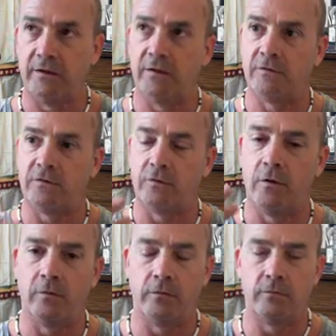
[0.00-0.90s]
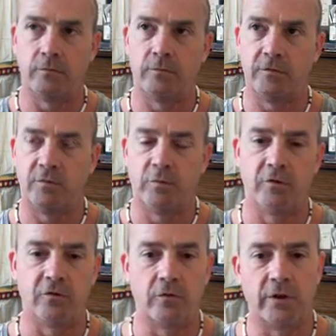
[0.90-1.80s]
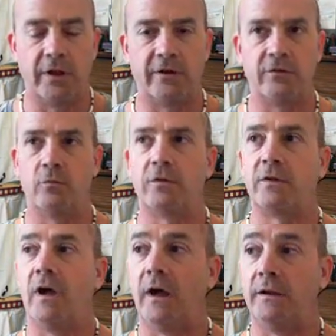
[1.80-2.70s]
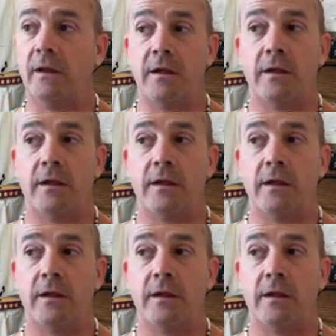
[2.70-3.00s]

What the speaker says: a strong spiritual connection with God,